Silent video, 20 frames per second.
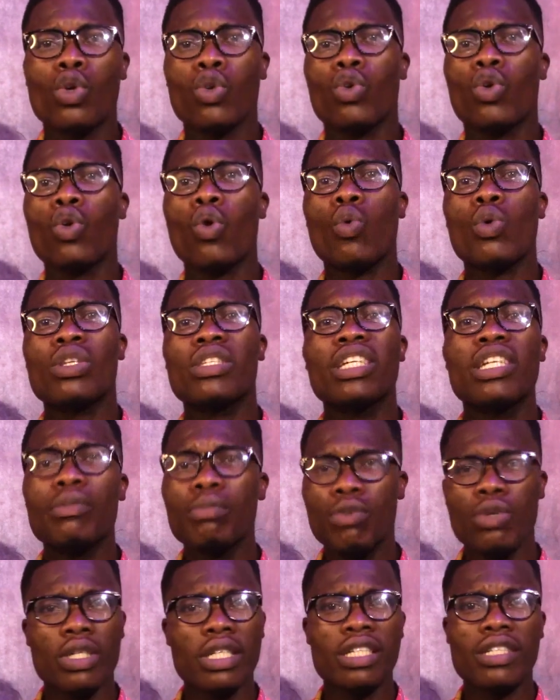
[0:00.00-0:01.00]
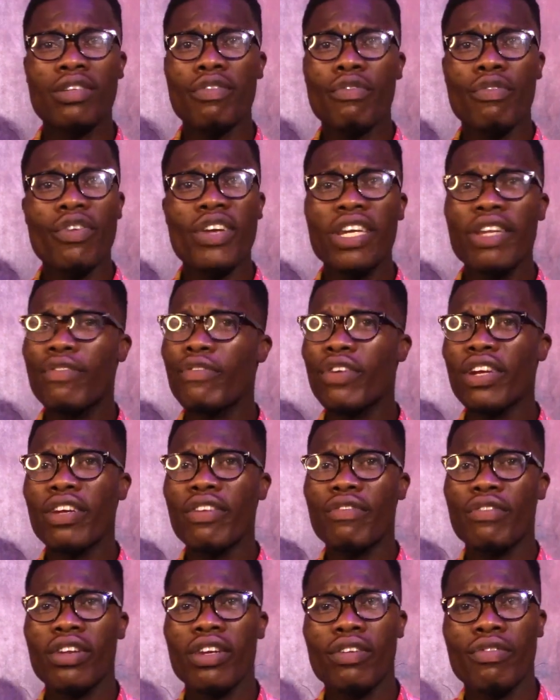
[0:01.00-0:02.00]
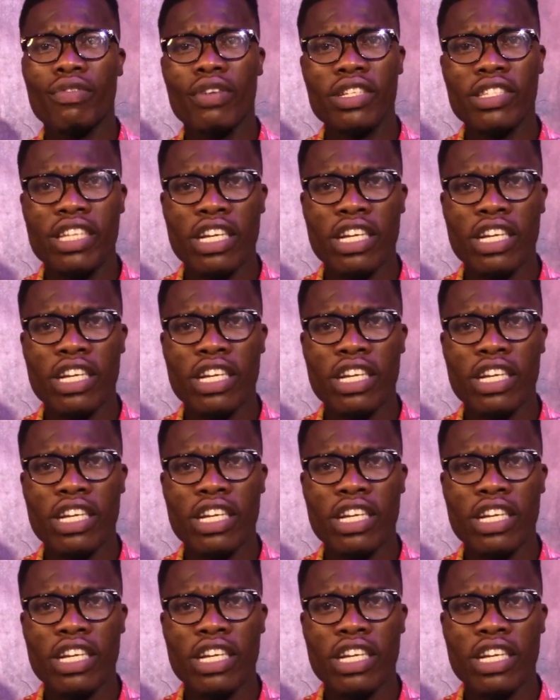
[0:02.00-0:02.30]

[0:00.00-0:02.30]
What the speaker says: No, no, what checkbook different